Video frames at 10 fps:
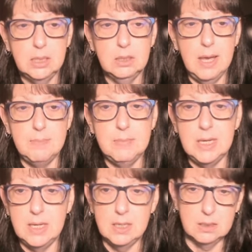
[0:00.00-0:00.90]
let
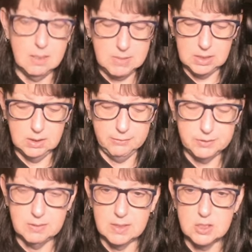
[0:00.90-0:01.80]
me
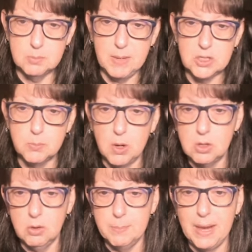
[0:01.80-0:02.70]
lift this baseball
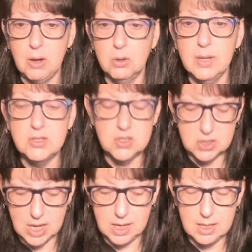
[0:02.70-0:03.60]
clip out. Let's
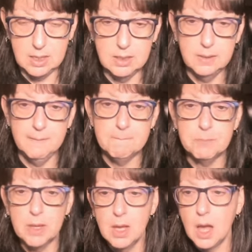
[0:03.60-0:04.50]
say
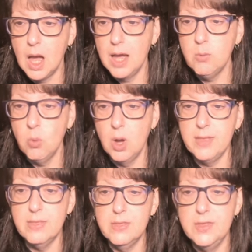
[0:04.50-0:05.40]
I
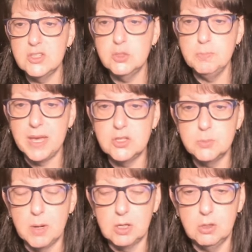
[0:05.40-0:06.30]
want this
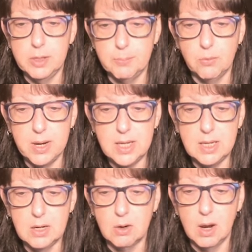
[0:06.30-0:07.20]
baseball clip right
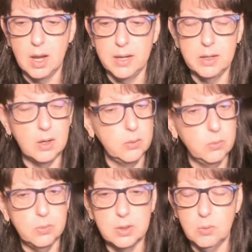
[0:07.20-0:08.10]
here. I
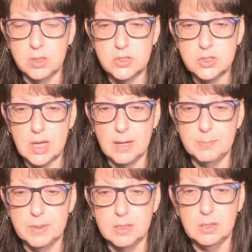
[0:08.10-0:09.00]
really want to
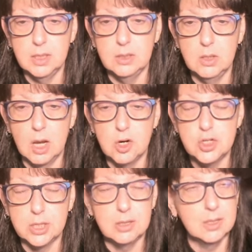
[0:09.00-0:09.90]
stop
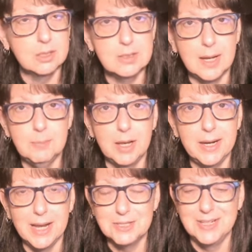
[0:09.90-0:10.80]
enlarging the
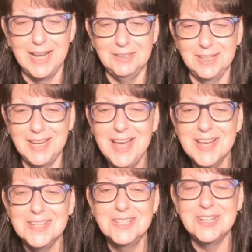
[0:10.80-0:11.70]
timeline accidentally.
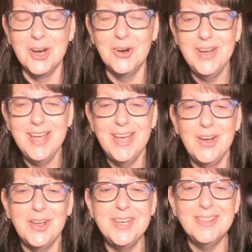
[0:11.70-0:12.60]
So
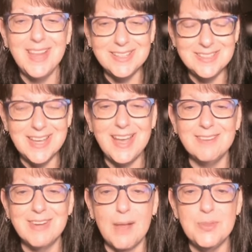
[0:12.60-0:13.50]
let's say
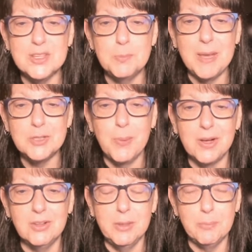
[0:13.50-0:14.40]
I've got this baseball
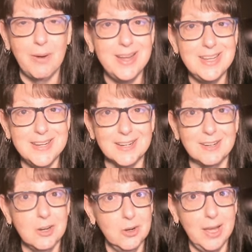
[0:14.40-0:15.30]
clip right
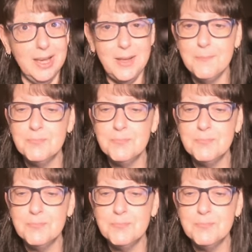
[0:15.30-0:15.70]
here, okay?